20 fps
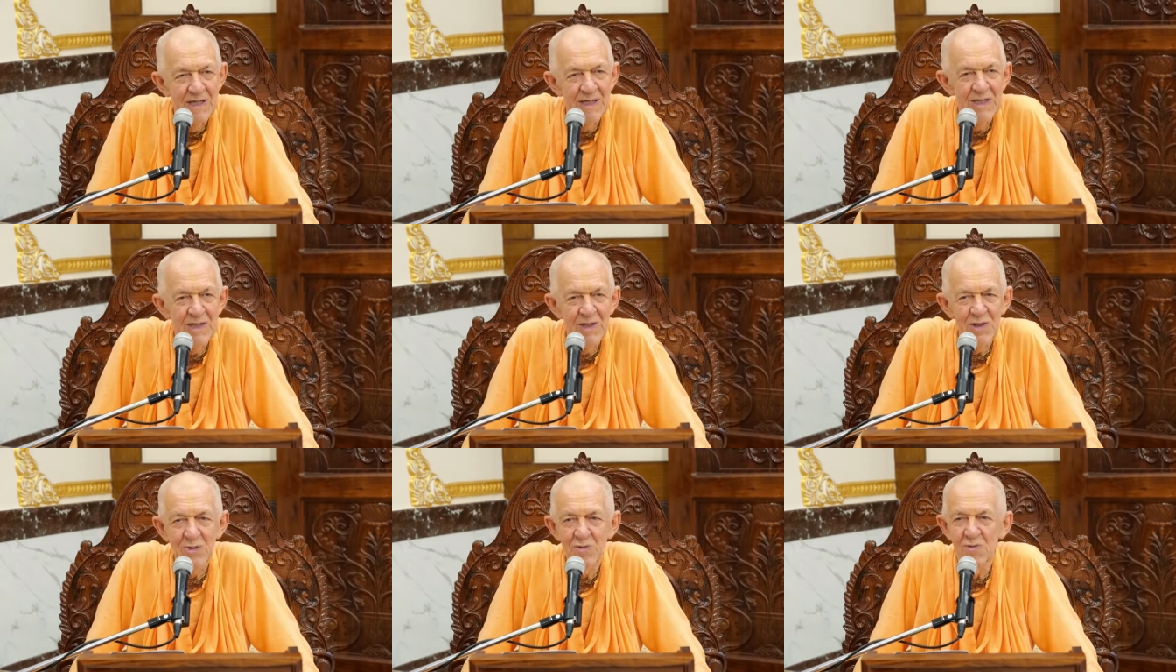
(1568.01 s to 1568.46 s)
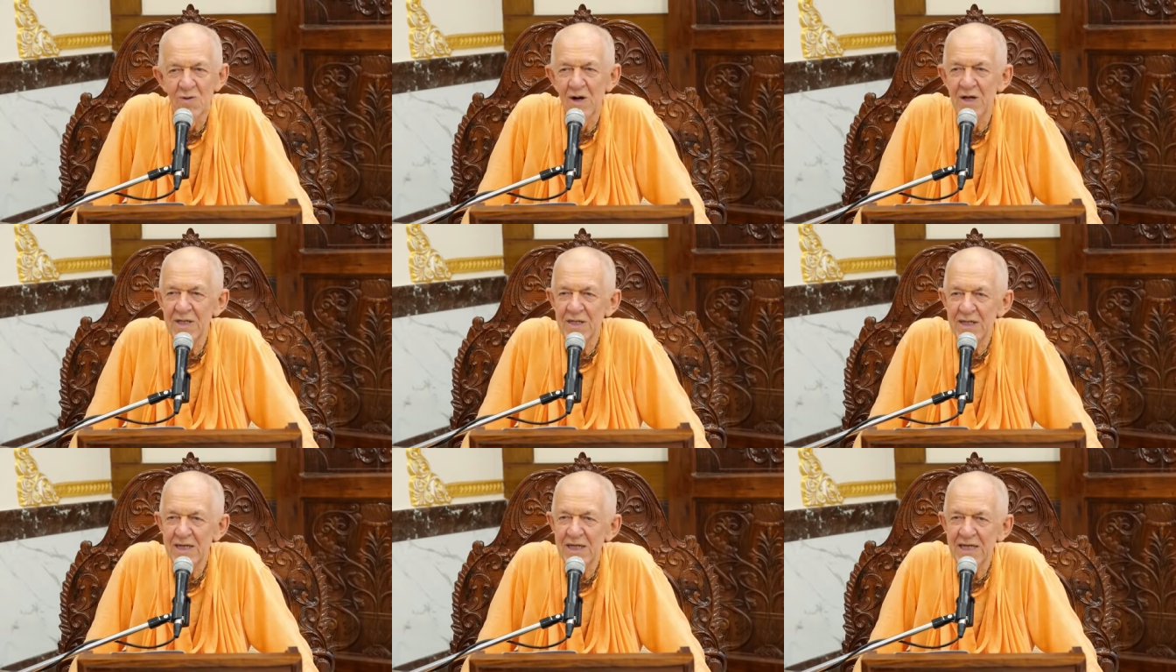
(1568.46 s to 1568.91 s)
He just
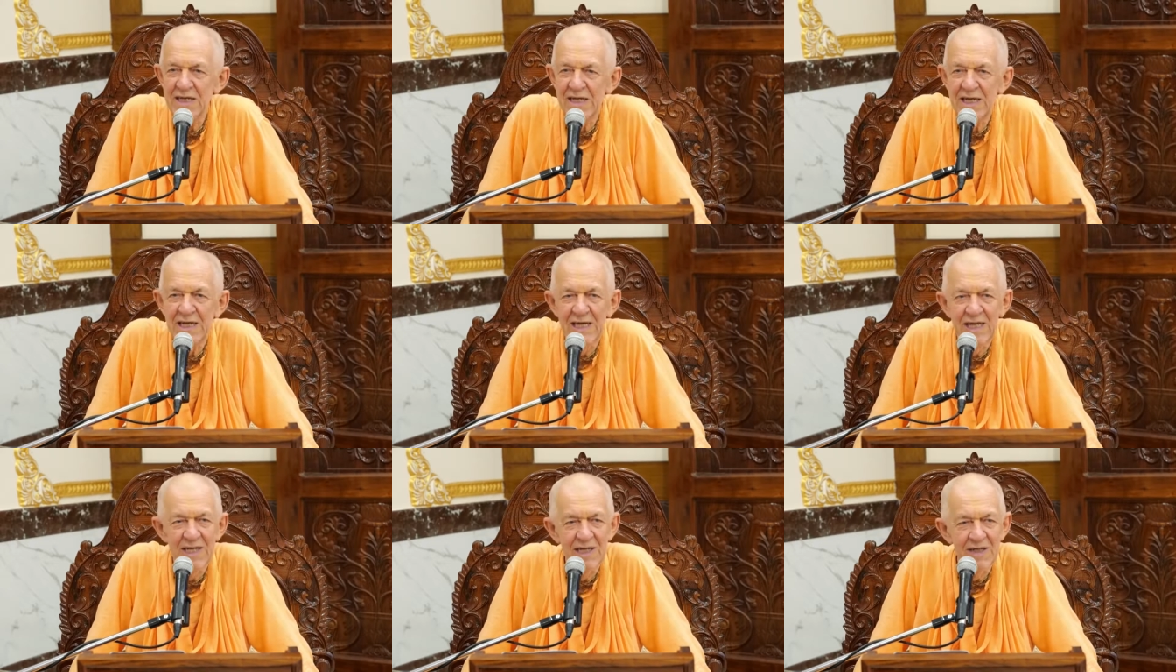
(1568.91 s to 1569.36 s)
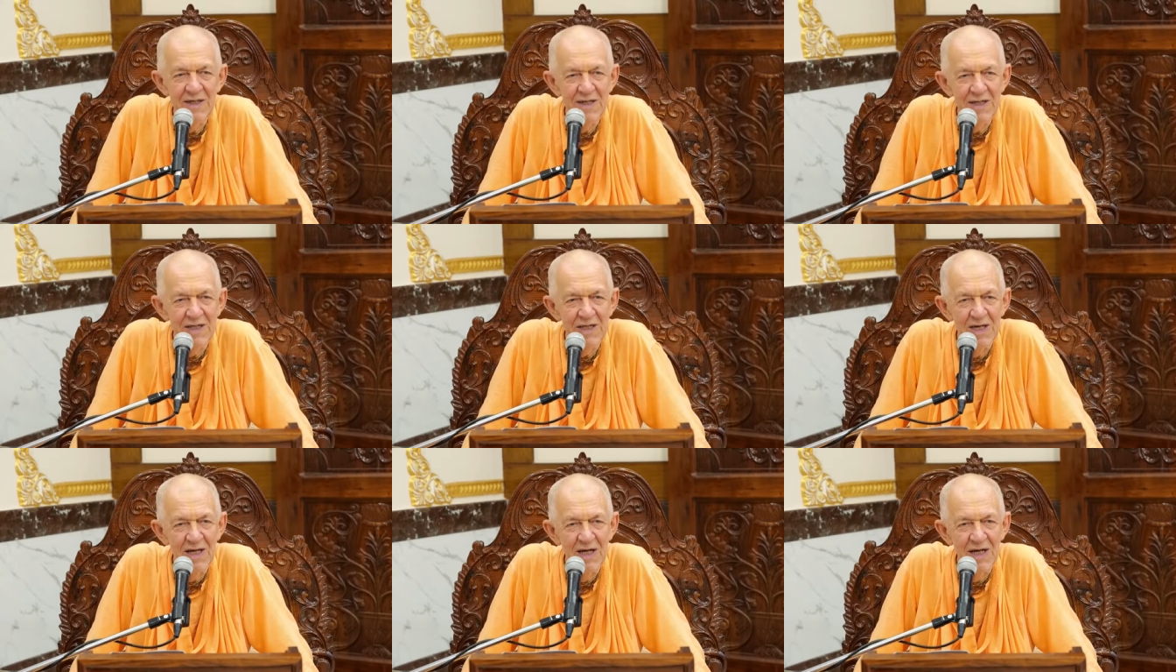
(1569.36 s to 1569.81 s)
wanted
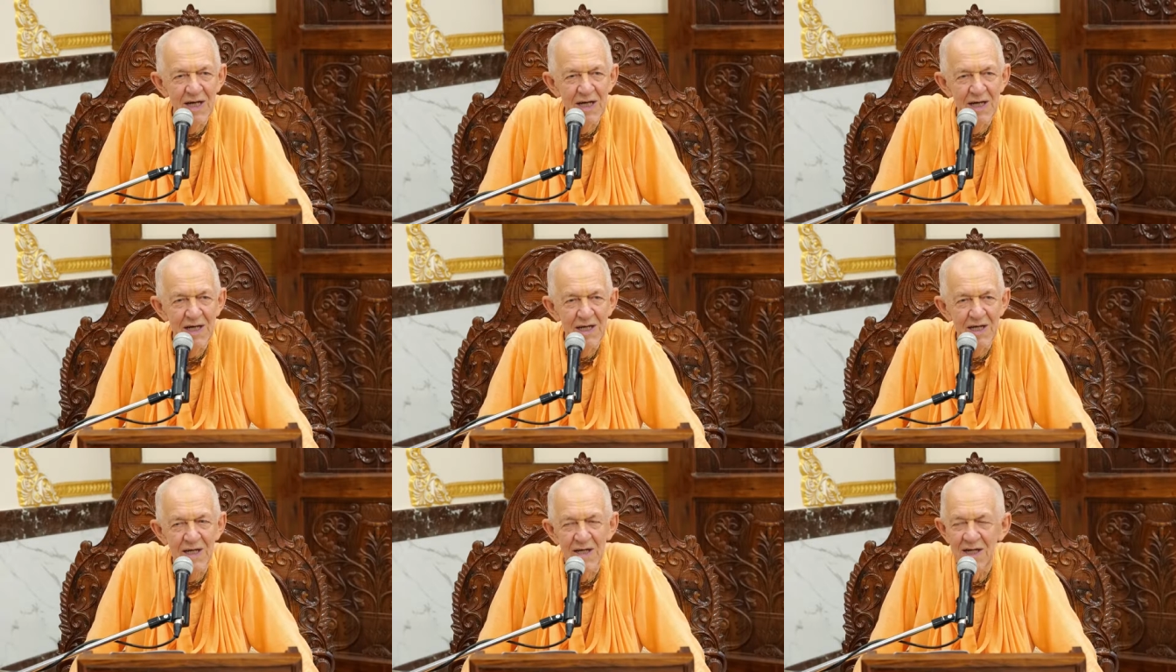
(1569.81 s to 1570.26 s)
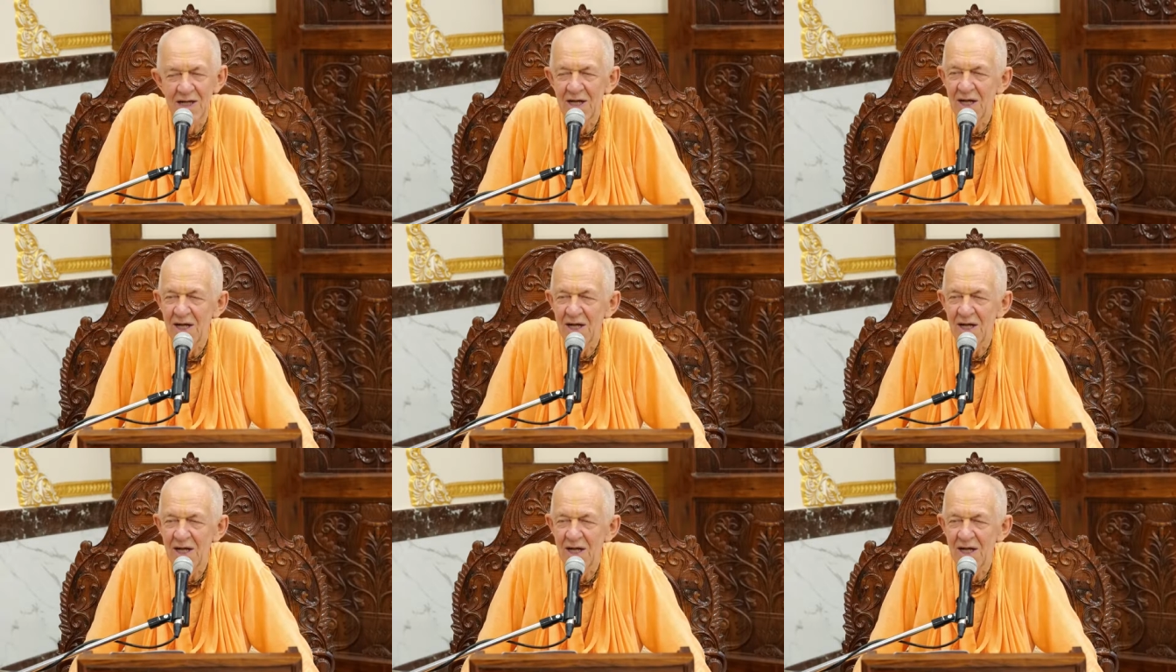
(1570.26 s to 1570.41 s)
kirtan.